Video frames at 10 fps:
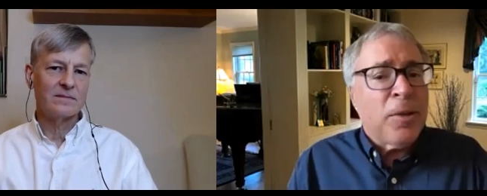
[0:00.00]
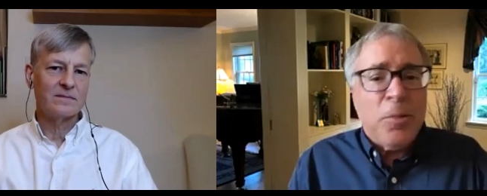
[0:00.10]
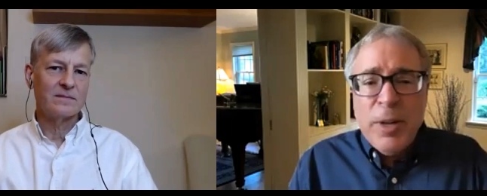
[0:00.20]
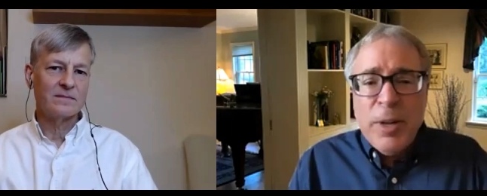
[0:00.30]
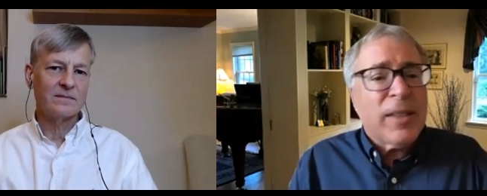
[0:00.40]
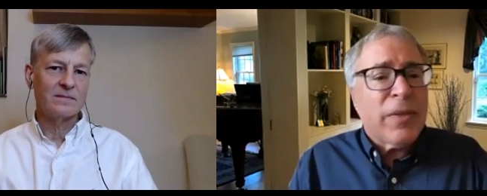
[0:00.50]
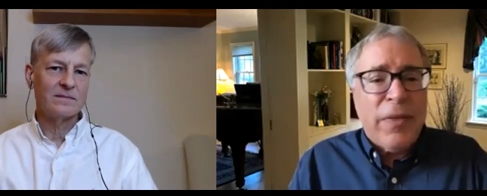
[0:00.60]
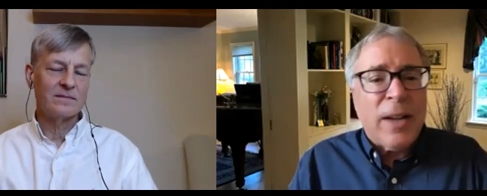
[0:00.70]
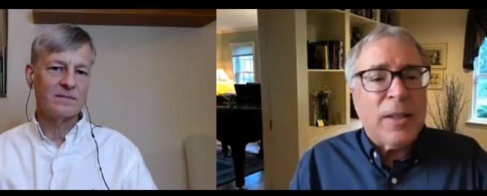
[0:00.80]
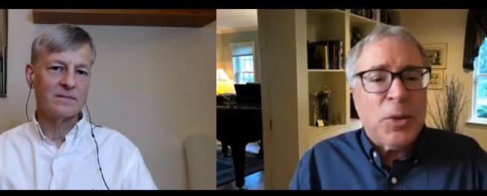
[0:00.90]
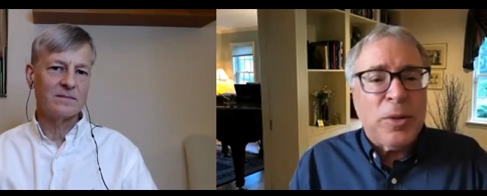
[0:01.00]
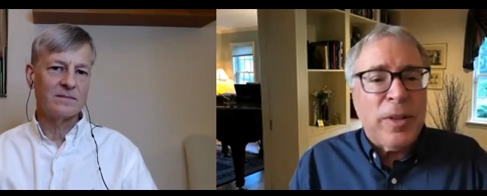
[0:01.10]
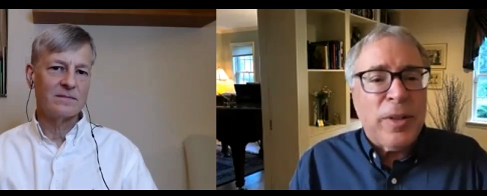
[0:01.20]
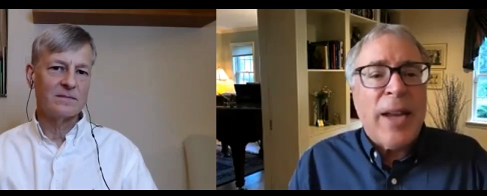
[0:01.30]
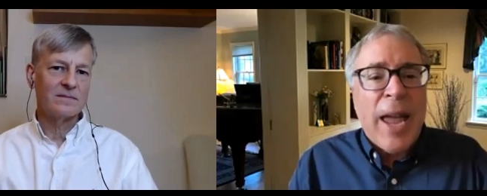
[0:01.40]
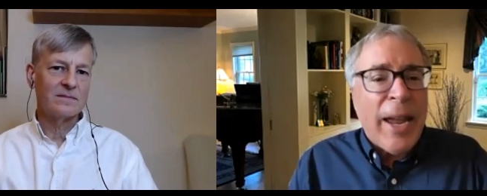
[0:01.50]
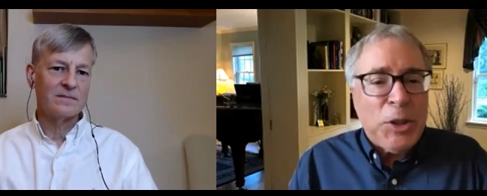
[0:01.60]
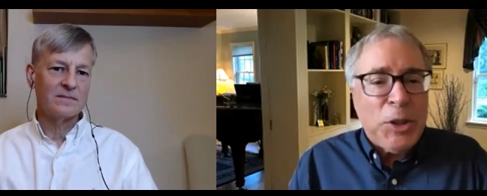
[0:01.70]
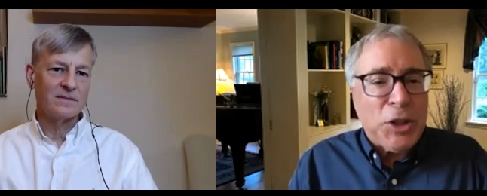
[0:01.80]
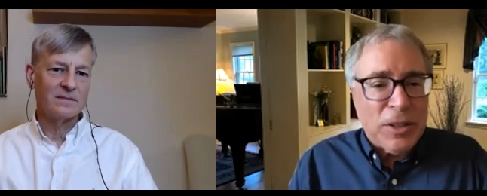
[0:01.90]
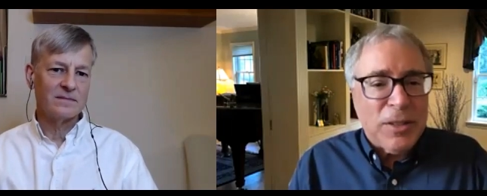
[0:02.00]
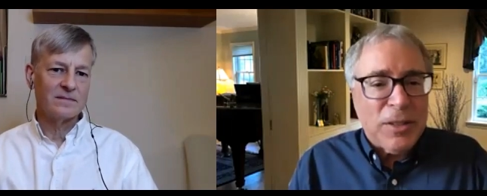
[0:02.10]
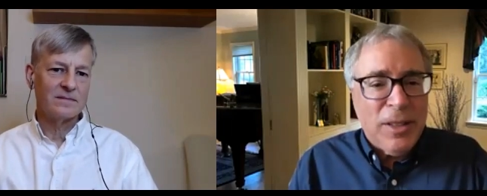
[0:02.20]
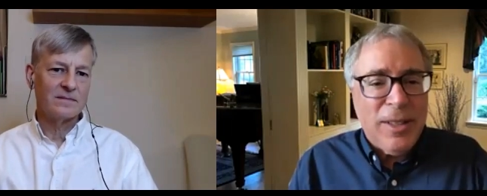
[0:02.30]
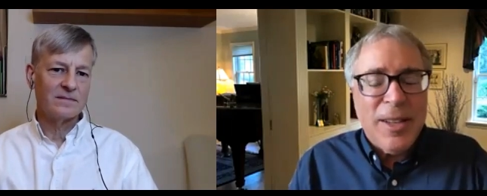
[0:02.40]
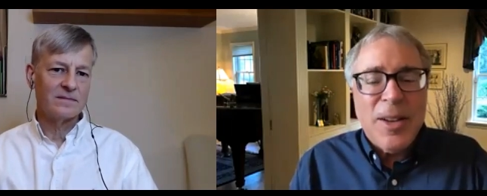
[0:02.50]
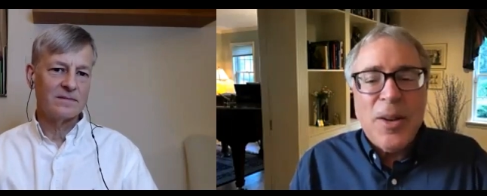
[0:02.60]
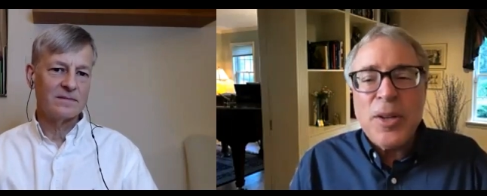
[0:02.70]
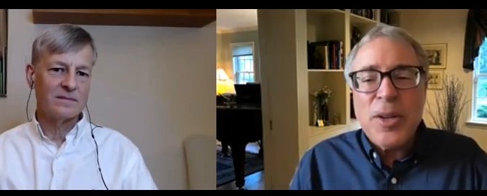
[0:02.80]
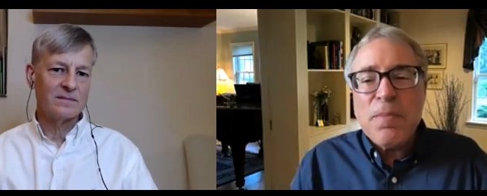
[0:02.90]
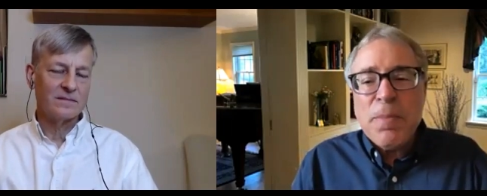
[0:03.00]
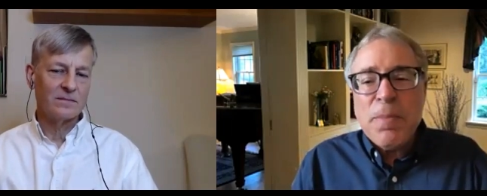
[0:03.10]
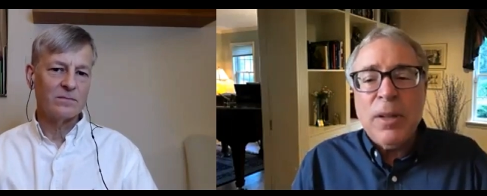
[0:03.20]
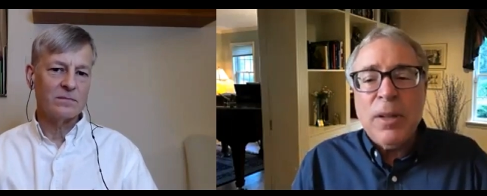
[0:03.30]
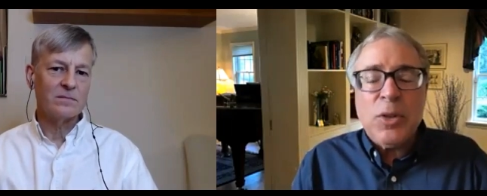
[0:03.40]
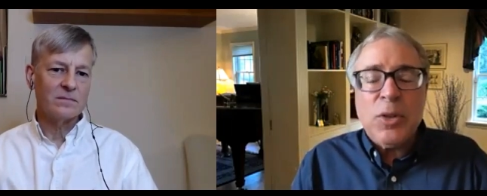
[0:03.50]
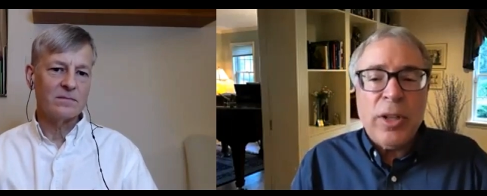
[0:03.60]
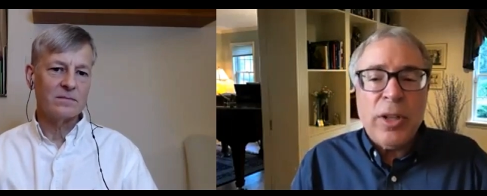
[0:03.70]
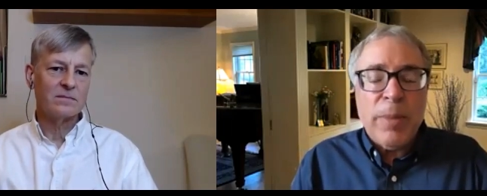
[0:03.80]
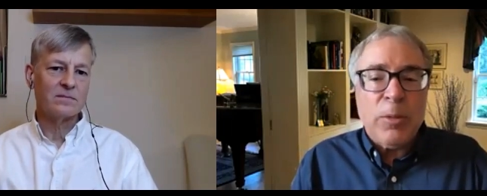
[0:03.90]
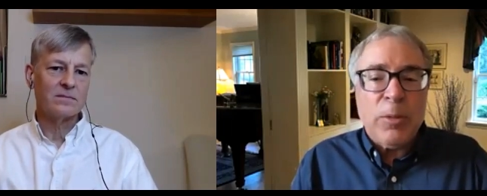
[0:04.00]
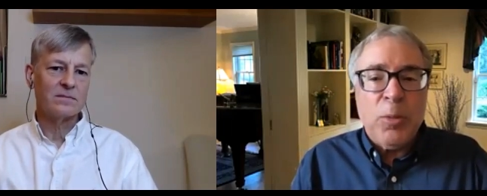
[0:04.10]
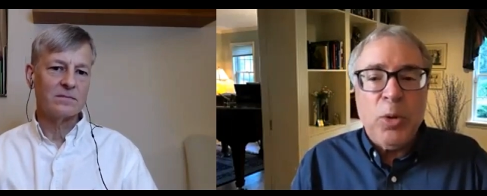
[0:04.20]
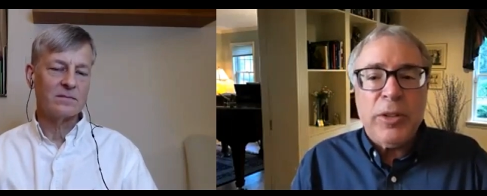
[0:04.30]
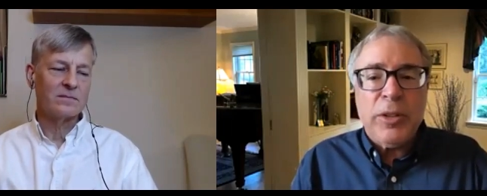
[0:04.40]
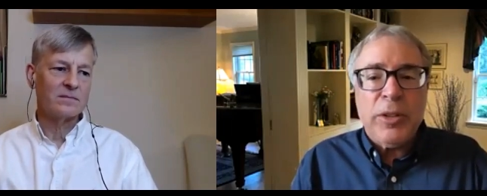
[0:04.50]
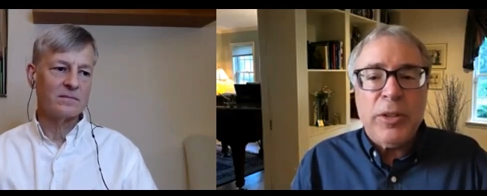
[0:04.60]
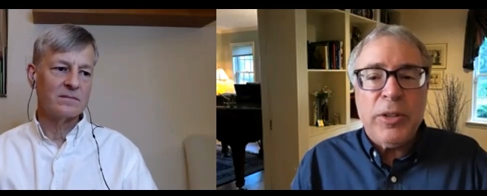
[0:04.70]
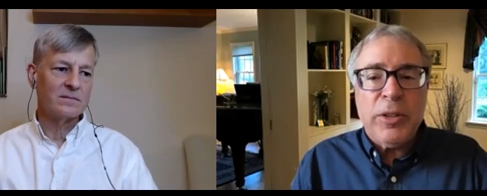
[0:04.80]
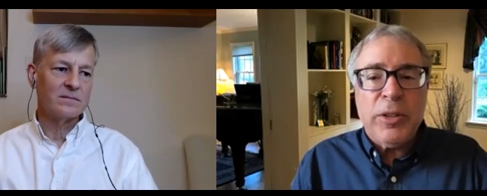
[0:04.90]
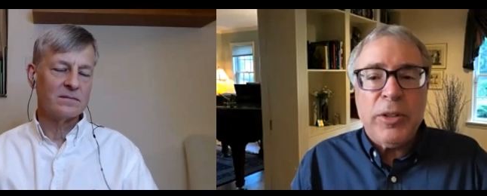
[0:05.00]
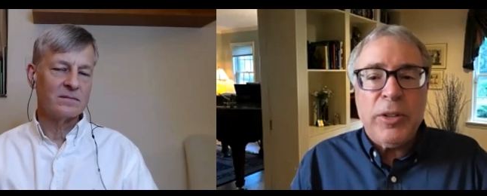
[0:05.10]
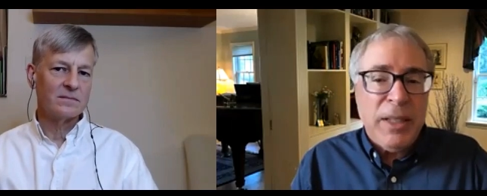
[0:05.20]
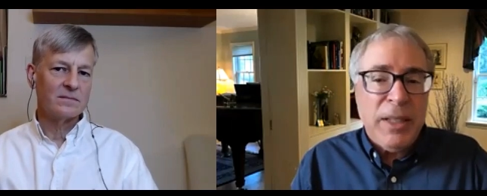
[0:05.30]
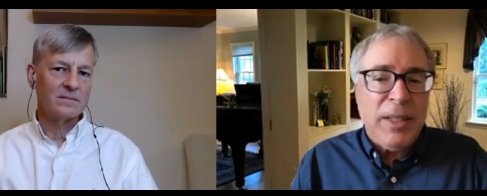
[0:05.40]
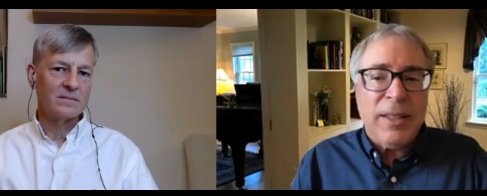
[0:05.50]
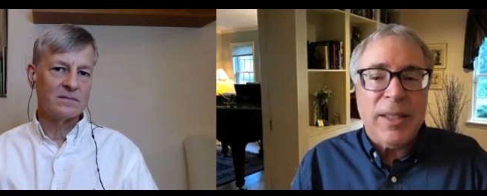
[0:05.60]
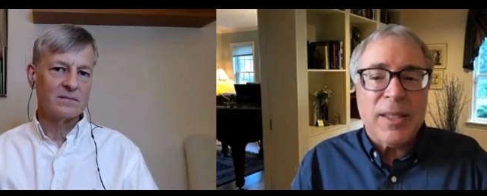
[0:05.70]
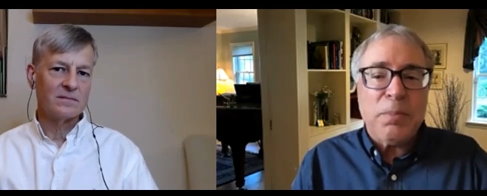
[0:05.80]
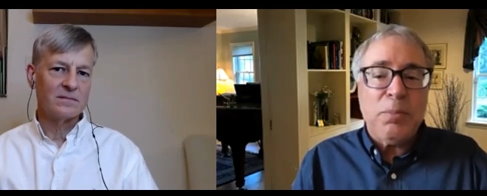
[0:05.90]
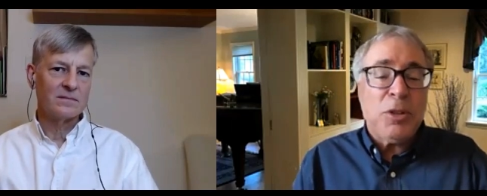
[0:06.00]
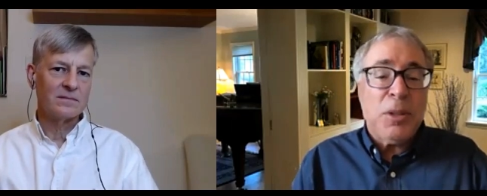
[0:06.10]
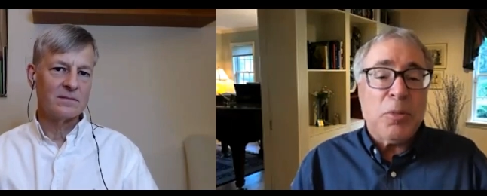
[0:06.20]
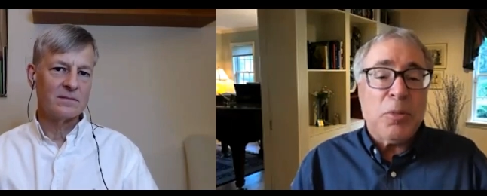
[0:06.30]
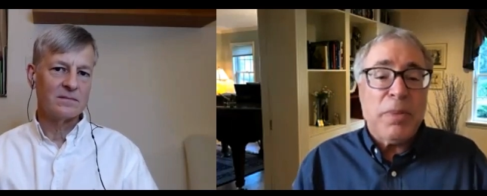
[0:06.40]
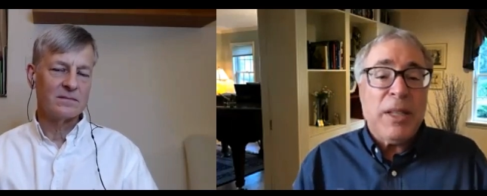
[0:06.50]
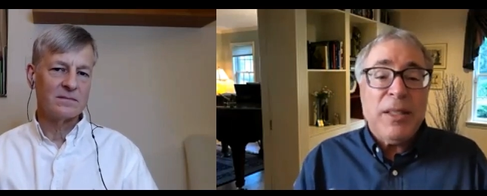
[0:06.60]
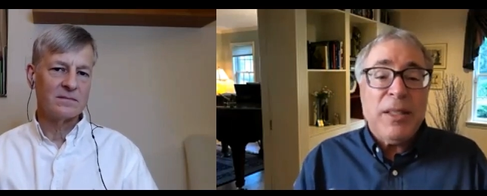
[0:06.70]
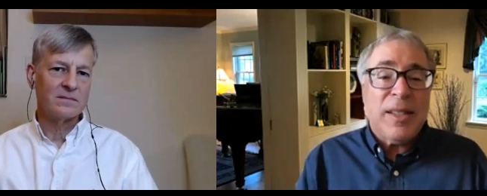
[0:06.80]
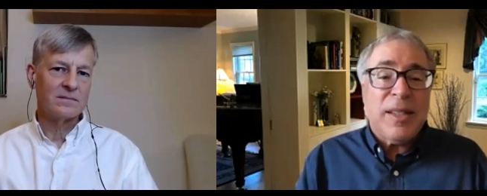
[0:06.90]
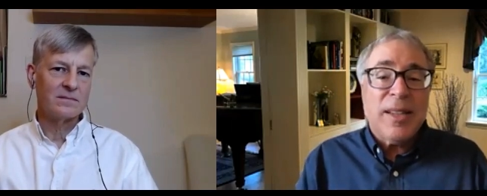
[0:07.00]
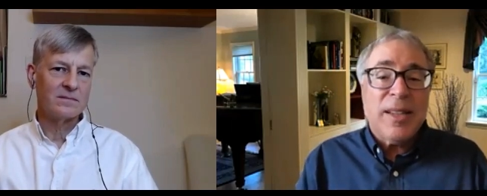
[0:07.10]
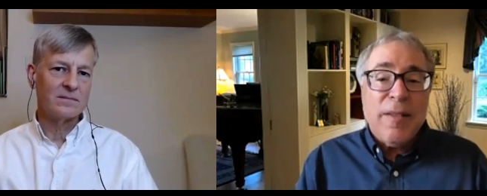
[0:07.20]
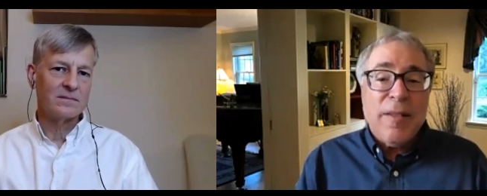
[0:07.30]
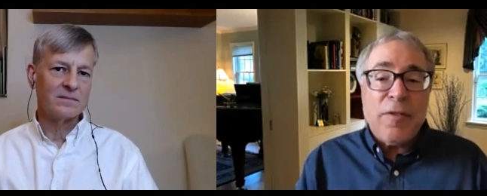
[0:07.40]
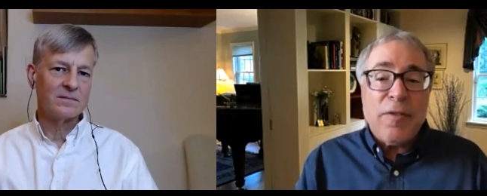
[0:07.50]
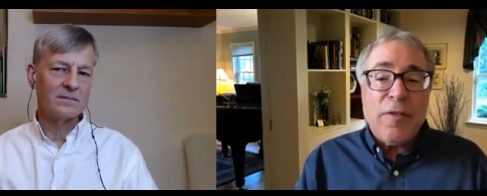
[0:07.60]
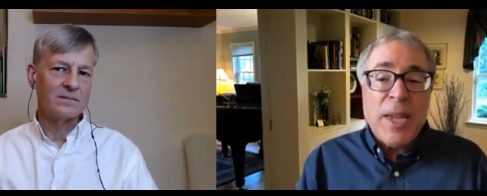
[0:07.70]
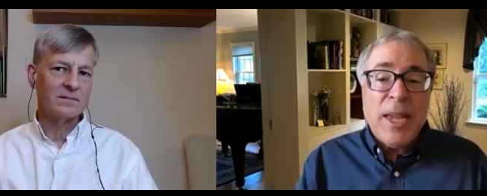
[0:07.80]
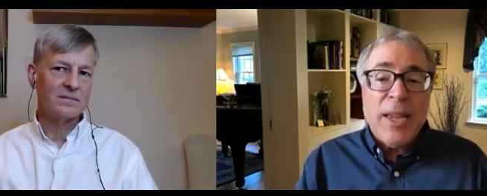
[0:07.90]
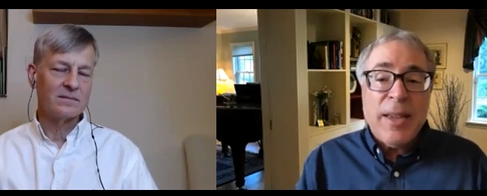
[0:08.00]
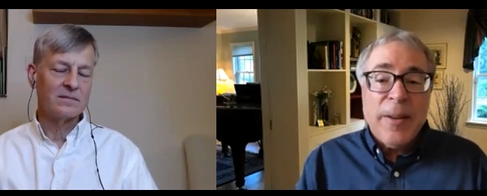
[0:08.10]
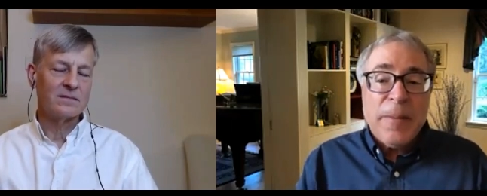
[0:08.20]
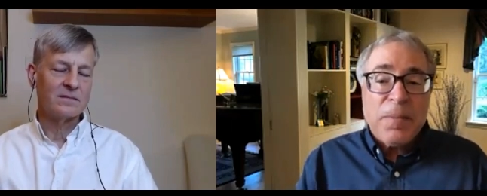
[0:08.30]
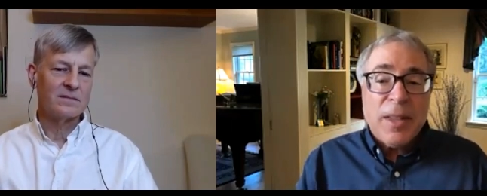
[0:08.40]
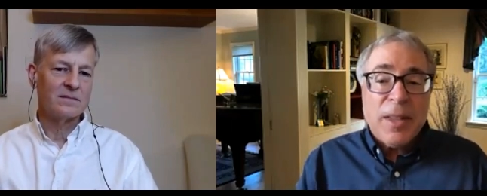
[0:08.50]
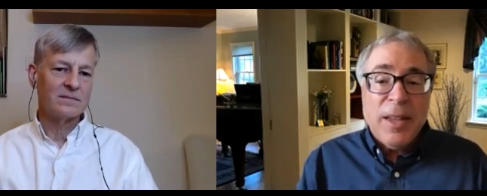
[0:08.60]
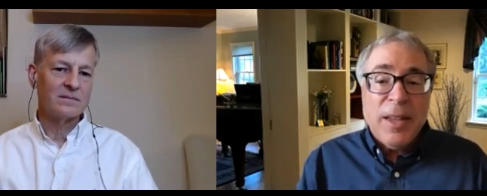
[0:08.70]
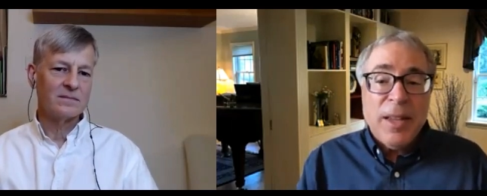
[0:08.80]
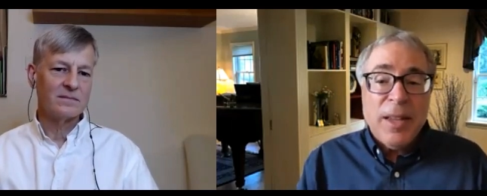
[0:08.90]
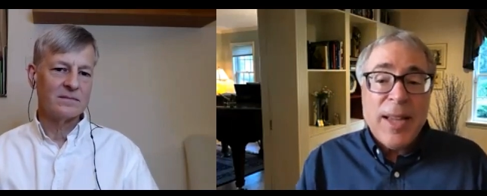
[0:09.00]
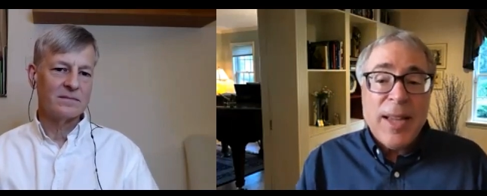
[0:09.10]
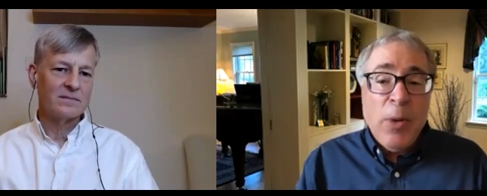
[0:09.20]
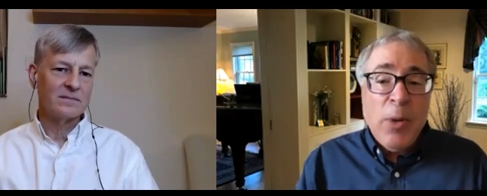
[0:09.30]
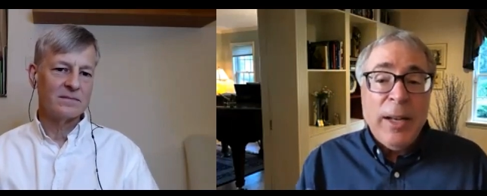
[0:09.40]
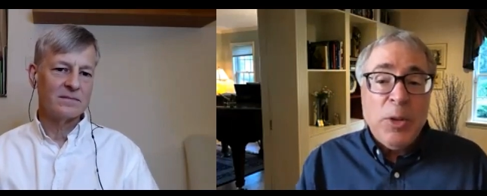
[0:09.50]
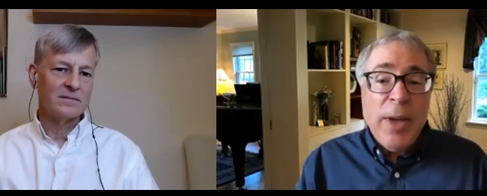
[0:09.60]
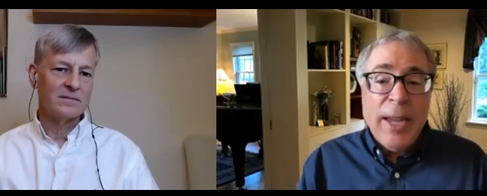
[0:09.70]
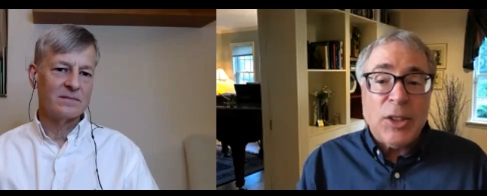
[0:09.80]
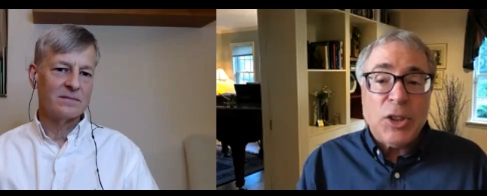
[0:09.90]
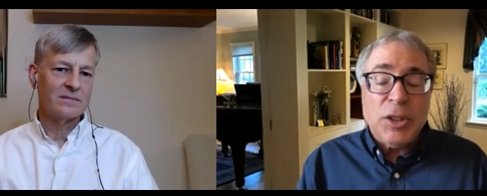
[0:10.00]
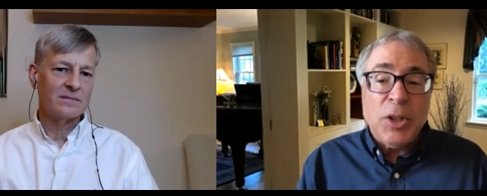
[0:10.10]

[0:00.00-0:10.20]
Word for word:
Speaker 1: risk factor than aging. Okay, people are talking about multimorbidities. Multimorbidities, for me, is how well you age. You know,